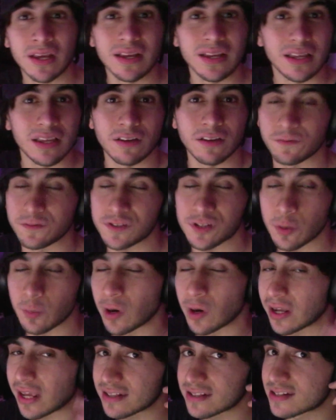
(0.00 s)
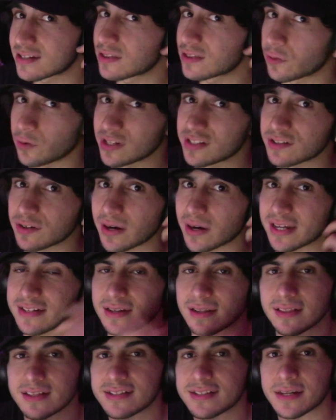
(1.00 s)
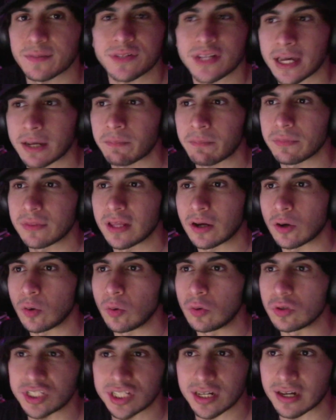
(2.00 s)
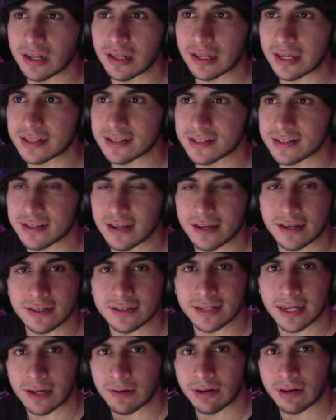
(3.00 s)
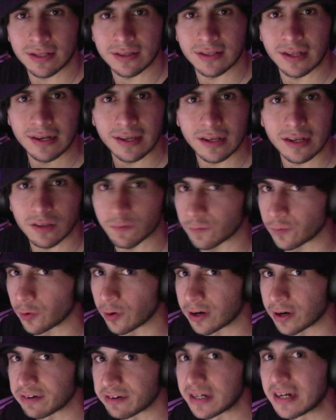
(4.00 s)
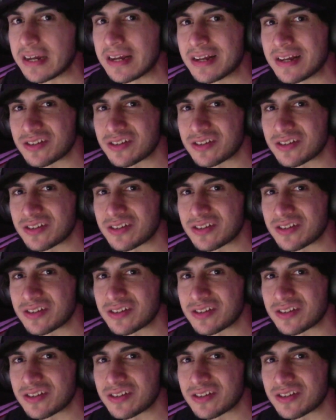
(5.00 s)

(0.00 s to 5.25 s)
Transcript: If someone gets three strikes at the same time, the whole channel gets taken down and deleted forever.